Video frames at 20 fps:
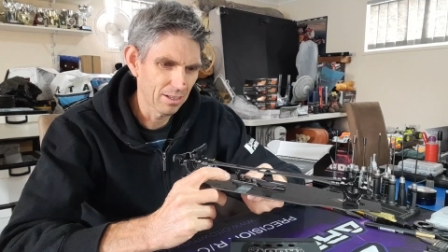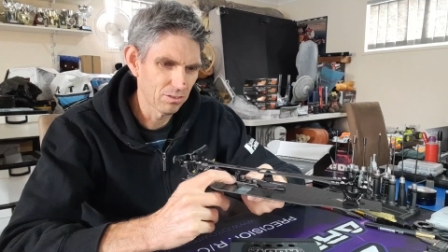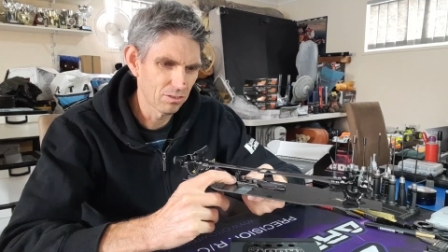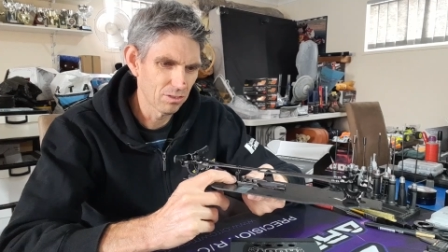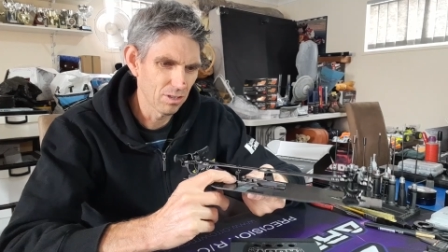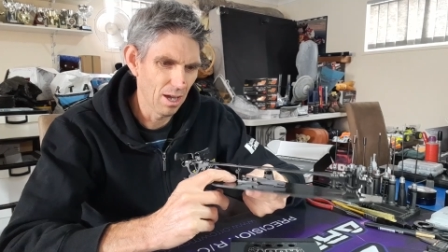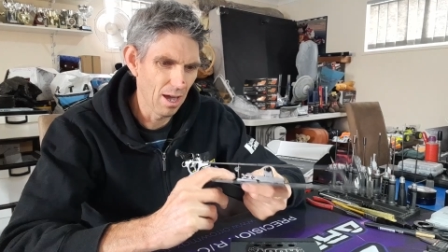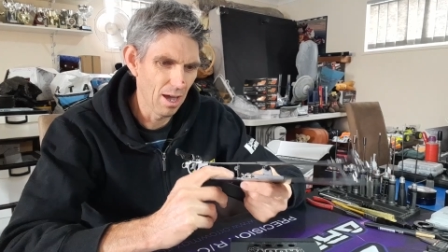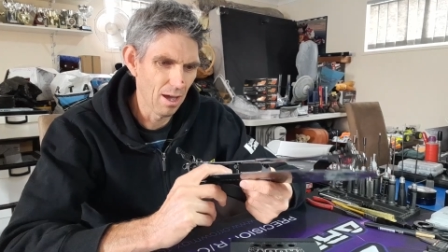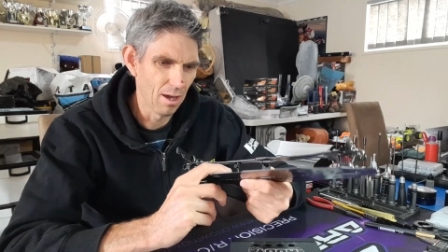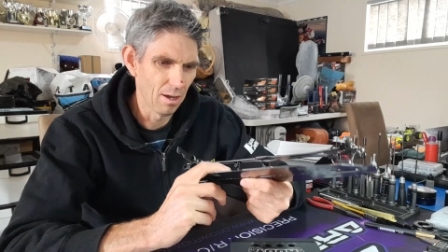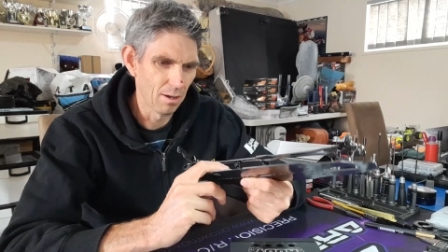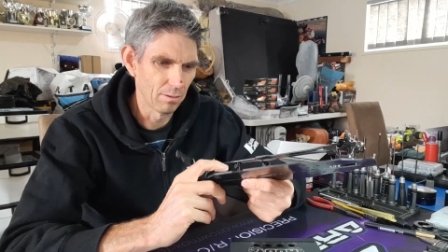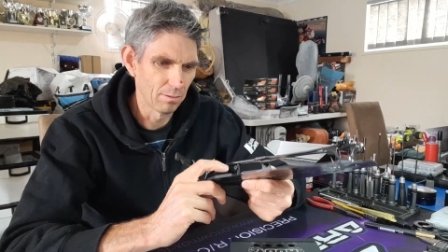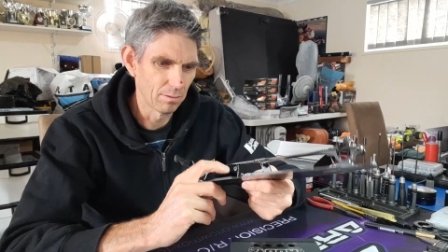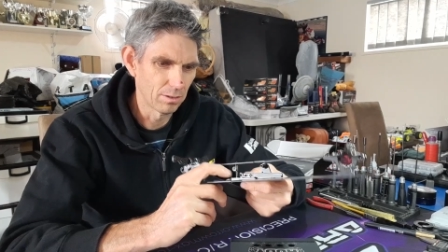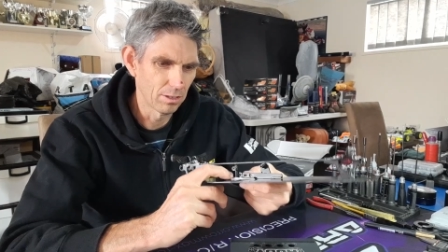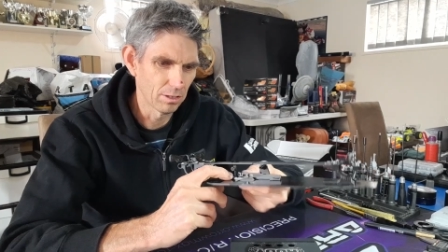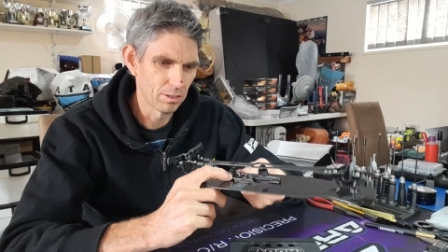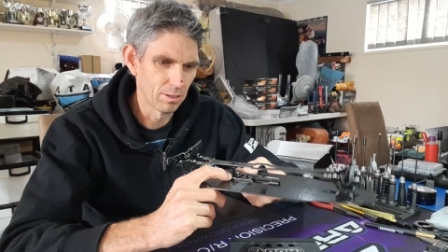So
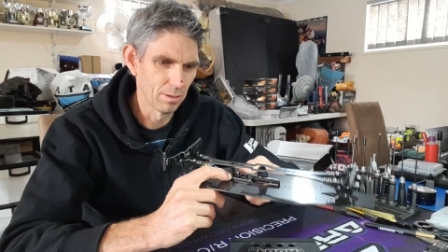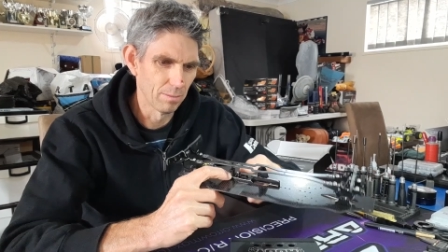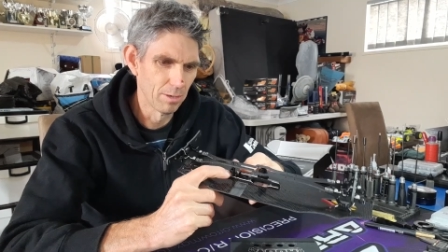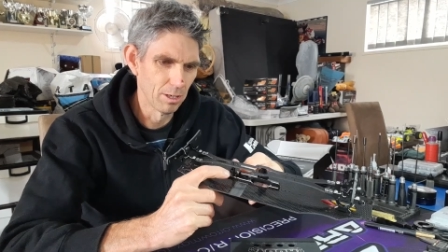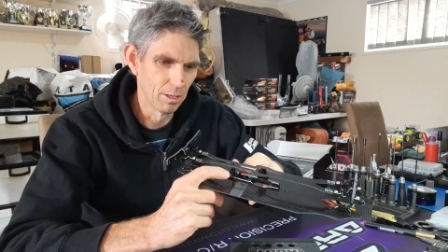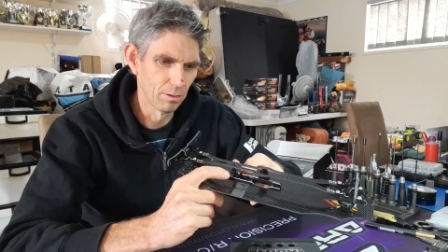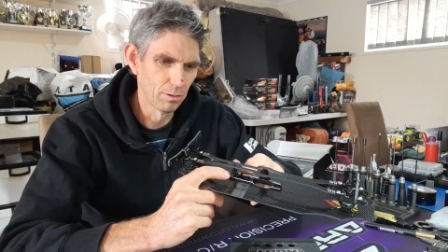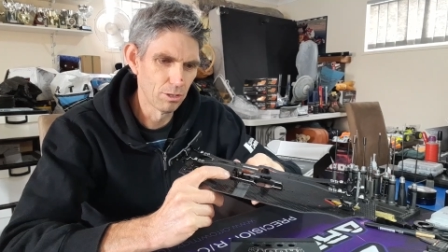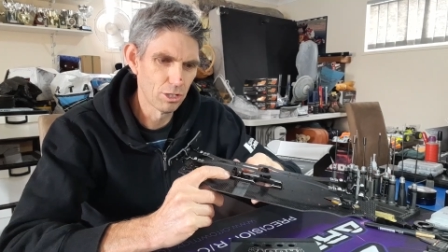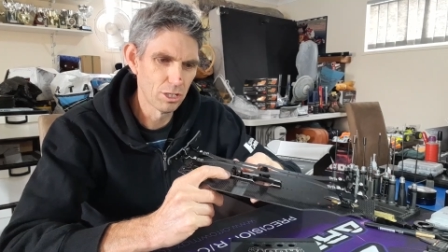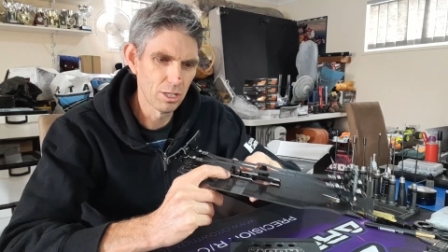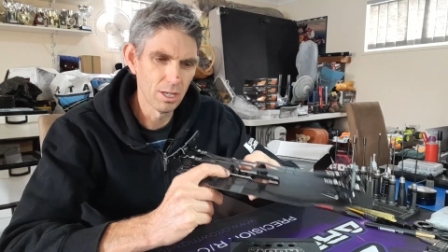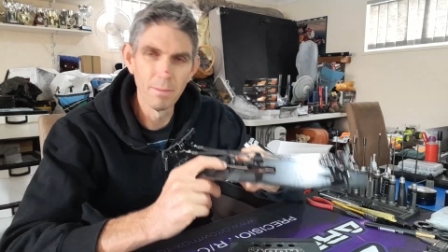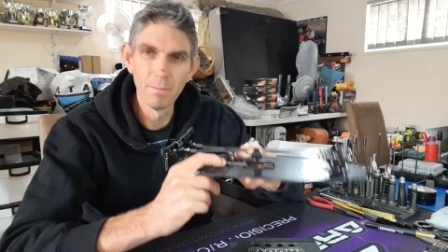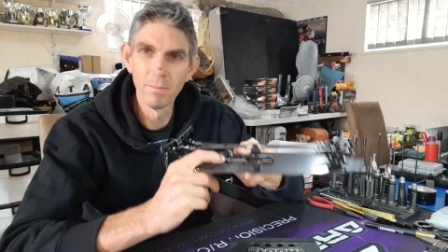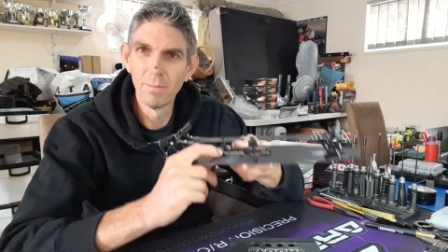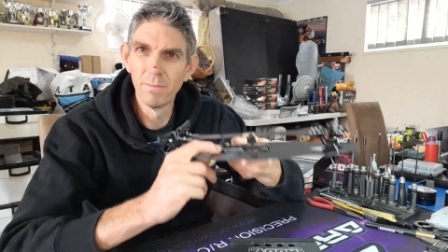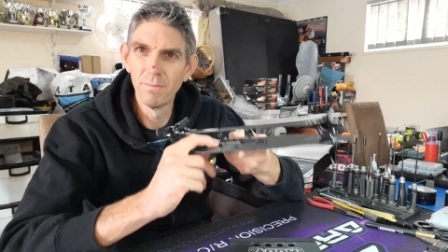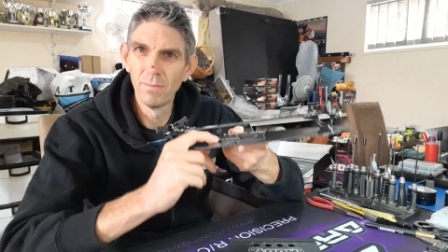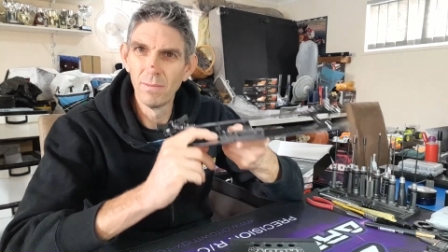just a mill
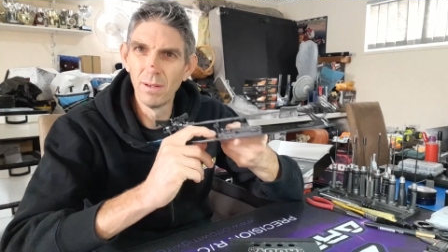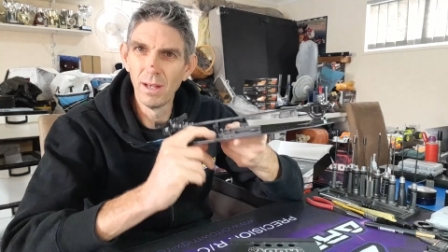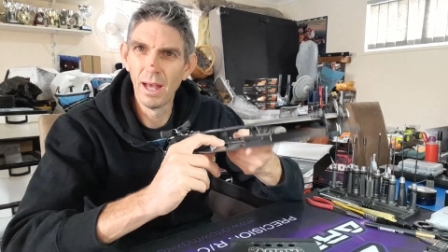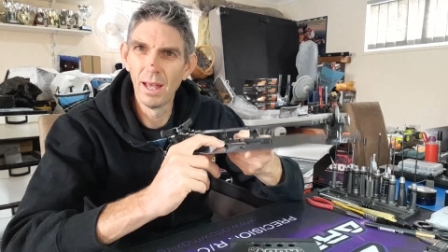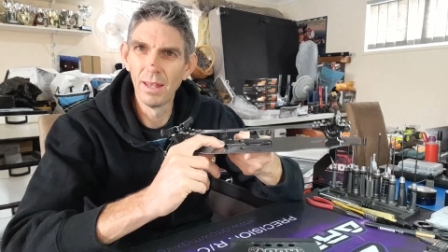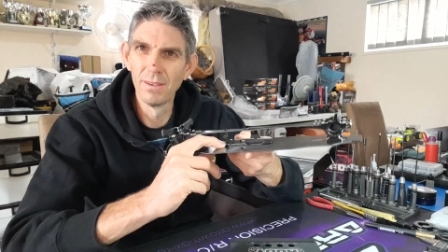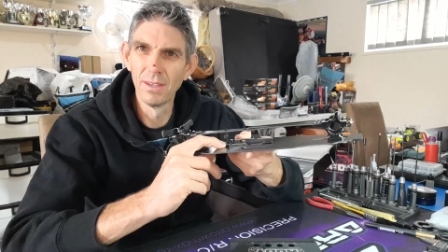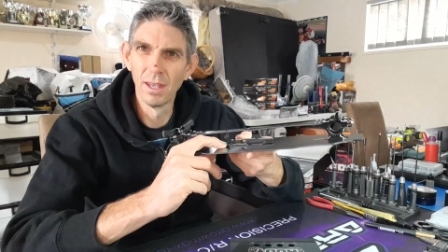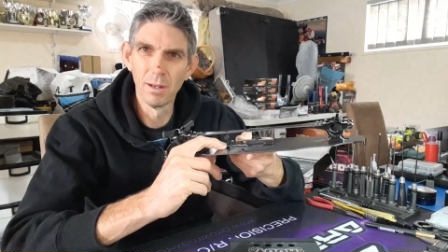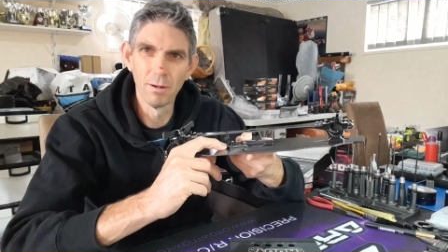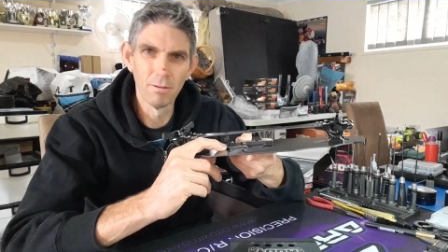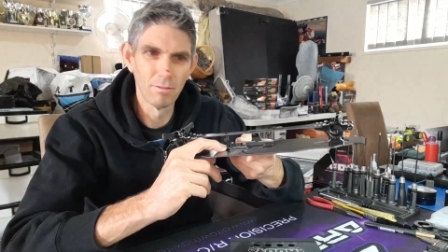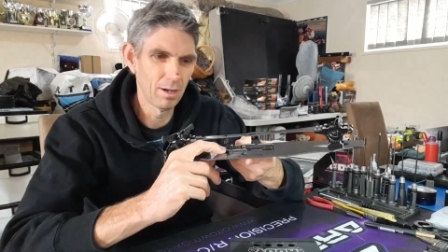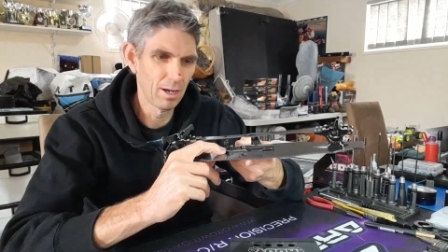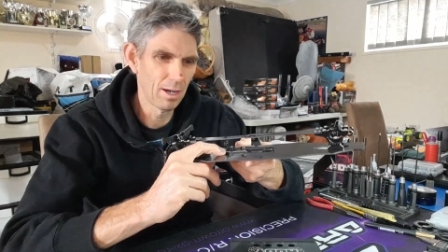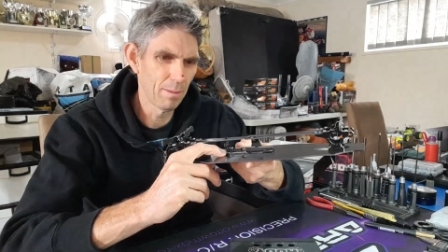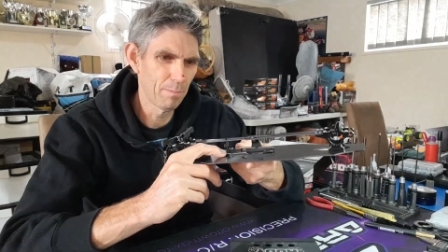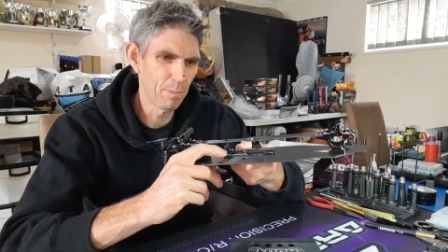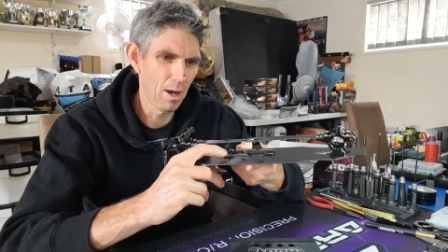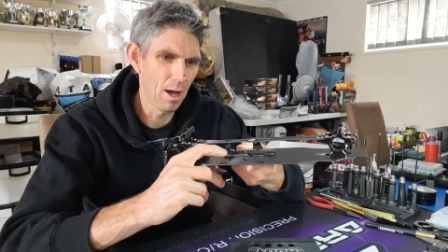shim under the
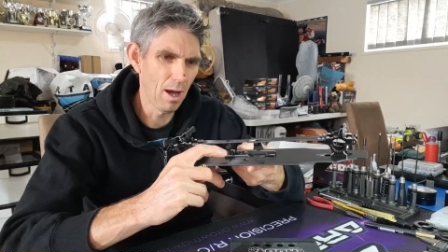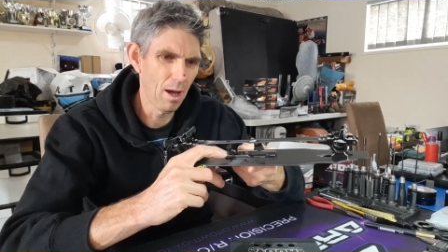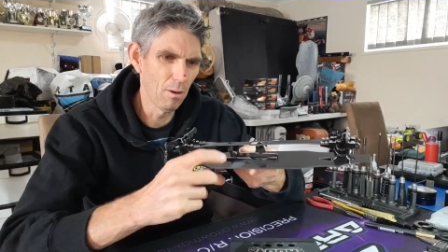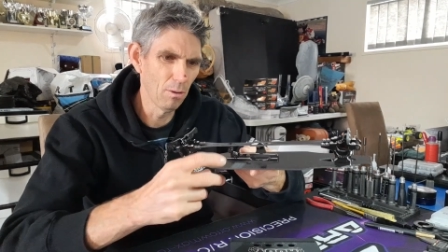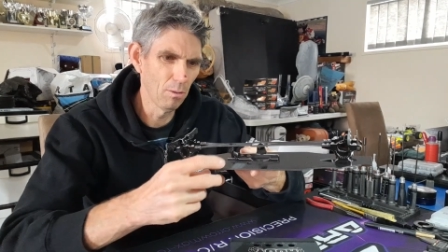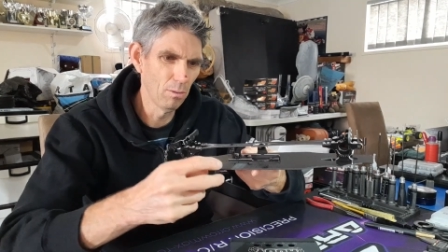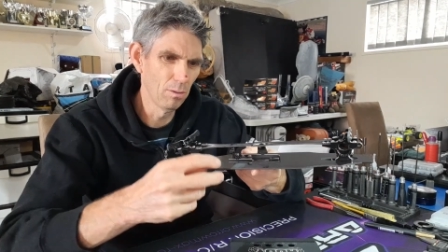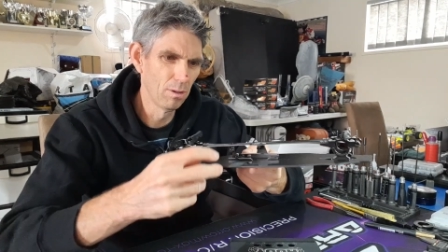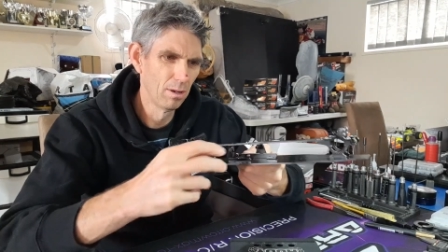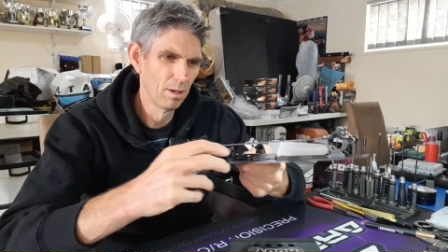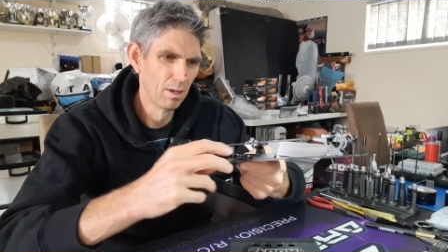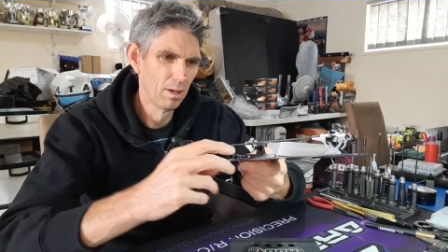rear pole.